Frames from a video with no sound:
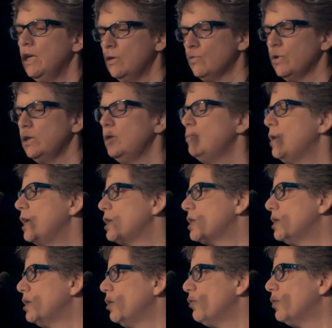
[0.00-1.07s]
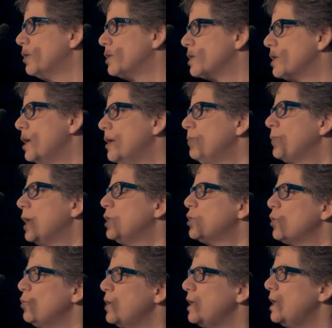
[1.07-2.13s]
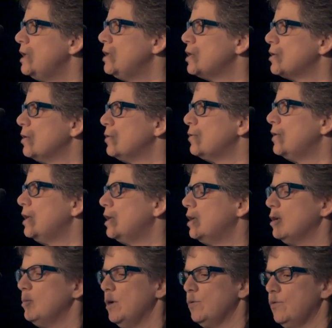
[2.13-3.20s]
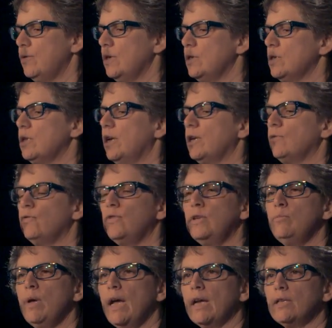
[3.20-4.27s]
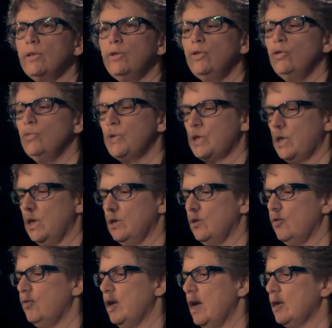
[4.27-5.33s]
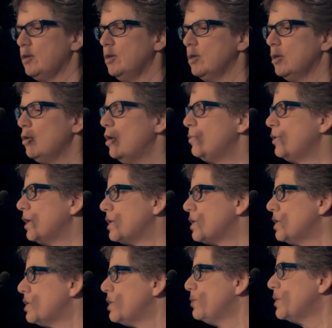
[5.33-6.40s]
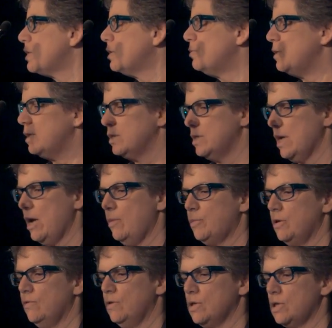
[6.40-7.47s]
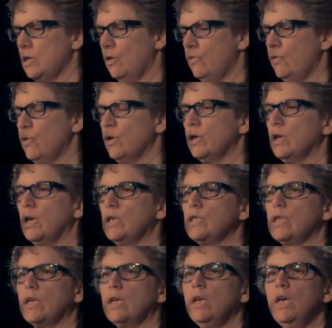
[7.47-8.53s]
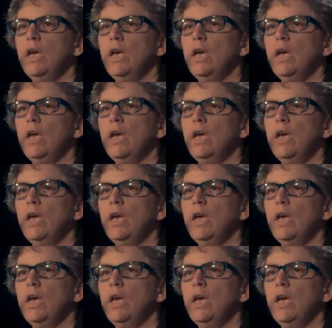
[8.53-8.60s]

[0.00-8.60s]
It really makes a difference. And so we need to start thinking about things like feedback loops and the fact that complex systems can be adaptive and self-organizing,